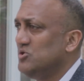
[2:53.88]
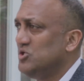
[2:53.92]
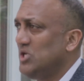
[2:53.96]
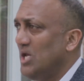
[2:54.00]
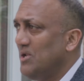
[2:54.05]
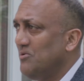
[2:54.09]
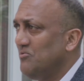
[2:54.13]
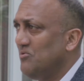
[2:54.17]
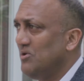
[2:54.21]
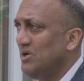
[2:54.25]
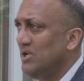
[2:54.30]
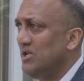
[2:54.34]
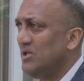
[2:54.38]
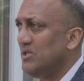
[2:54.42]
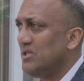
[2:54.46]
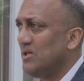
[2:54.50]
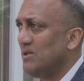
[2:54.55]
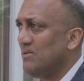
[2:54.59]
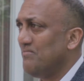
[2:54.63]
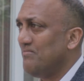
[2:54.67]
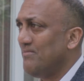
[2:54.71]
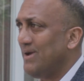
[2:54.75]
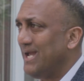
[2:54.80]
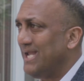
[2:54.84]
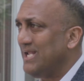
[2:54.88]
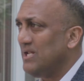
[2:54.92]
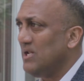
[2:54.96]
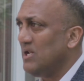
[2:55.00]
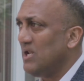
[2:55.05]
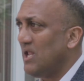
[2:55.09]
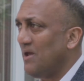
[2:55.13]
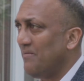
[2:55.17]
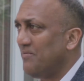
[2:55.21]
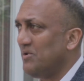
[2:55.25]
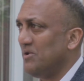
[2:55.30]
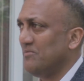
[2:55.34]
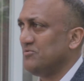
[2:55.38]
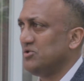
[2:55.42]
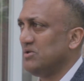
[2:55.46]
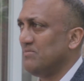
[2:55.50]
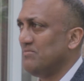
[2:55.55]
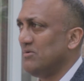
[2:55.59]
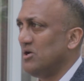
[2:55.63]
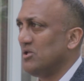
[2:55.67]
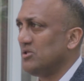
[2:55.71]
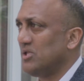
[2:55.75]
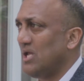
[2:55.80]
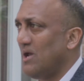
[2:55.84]
Generally, the main level of
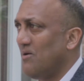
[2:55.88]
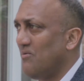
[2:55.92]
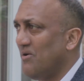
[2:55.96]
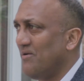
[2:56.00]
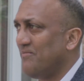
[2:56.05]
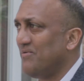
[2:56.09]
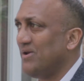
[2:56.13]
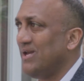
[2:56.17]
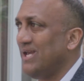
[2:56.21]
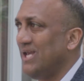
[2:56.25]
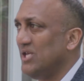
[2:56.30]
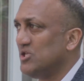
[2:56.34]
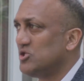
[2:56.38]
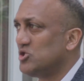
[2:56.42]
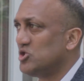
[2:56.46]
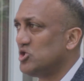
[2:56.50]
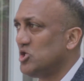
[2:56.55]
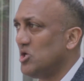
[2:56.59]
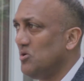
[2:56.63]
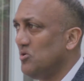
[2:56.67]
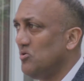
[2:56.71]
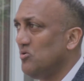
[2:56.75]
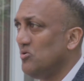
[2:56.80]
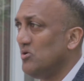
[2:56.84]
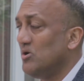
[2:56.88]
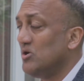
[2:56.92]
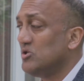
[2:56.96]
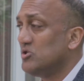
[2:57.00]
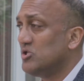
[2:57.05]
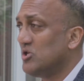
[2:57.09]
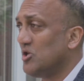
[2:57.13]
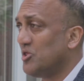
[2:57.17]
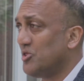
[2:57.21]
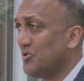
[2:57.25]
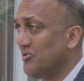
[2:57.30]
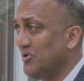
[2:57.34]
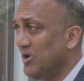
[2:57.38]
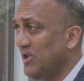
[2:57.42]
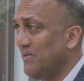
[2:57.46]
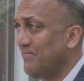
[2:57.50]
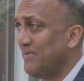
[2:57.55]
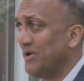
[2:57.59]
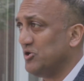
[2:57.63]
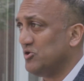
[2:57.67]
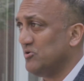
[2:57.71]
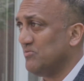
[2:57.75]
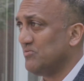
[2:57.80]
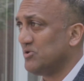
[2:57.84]
demand, however, is 2 to
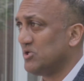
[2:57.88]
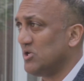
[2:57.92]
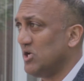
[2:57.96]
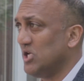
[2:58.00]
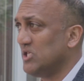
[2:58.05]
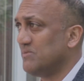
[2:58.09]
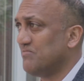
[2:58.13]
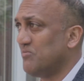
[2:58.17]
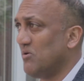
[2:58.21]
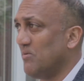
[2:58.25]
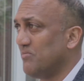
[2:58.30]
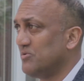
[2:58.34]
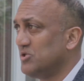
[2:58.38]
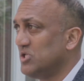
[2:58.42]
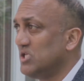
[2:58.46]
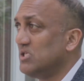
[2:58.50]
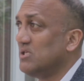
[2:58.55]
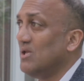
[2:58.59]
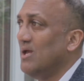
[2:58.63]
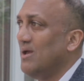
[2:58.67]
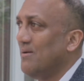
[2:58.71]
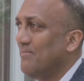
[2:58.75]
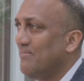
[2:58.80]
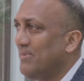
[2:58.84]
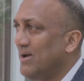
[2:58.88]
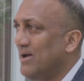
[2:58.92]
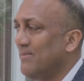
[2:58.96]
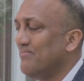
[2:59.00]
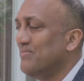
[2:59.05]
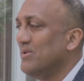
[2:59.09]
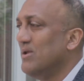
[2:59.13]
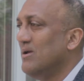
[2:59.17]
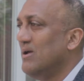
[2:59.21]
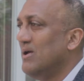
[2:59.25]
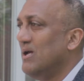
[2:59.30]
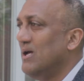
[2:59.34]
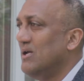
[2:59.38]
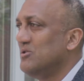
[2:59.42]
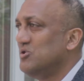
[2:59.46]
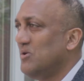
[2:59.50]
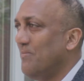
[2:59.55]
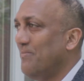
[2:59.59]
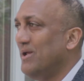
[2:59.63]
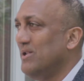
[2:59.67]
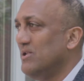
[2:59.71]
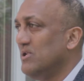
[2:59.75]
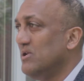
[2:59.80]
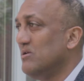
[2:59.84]
3-bedroom size properties, but
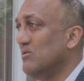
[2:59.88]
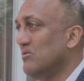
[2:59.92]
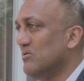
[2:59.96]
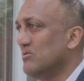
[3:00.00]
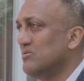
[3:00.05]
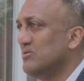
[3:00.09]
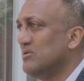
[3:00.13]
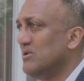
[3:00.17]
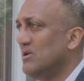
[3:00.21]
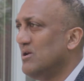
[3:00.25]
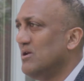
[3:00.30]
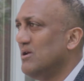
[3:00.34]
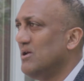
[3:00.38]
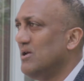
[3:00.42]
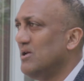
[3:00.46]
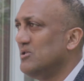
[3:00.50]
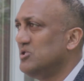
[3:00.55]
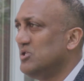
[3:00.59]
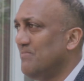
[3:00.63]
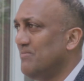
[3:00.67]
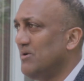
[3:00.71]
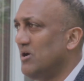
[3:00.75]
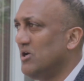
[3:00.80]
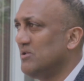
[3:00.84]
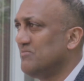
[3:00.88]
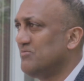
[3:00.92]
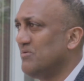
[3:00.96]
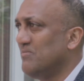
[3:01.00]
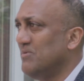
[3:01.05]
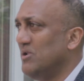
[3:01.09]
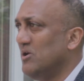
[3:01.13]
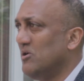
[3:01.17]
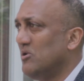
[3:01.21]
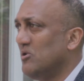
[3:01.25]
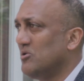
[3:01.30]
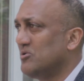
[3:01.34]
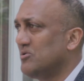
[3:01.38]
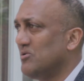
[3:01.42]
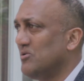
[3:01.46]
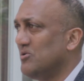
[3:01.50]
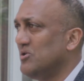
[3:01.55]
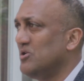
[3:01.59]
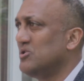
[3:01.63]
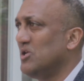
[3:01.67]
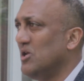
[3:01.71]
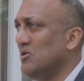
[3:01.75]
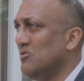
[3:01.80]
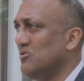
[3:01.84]
depending on demand from local
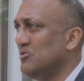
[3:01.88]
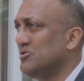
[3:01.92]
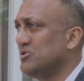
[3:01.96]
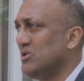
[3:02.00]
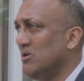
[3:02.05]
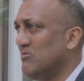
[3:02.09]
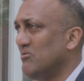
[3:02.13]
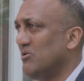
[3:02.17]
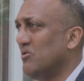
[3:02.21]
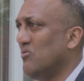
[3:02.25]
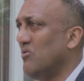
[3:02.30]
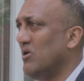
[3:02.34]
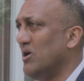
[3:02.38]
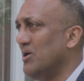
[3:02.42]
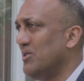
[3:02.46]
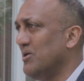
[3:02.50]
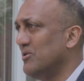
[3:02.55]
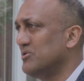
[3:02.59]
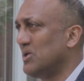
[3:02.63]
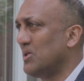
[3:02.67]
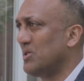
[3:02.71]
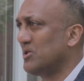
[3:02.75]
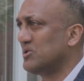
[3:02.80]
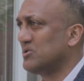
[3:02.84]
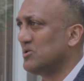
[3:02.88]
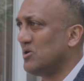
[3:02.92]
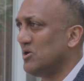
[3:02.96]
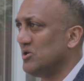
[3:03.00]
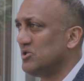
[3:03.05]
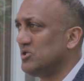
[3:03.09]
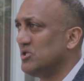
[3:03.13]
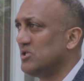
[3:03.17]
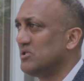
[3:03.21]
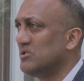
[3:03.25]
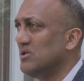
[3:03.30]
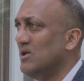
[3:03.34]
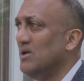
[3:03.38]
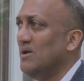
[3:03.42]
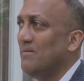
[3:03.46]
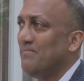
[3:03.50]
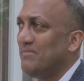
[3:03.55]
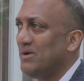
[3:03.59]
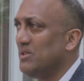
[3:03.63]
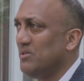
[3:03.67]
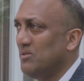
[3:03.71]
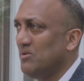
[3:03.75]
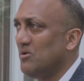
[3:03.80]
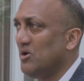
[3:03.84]
authorities, they also require those other sizes,
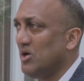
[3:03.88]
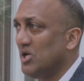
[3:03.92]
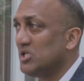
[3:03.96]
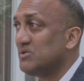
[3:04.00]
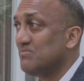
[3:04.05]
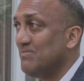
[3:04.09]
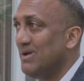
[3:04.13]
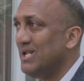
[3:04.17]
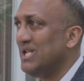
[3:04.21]
but not as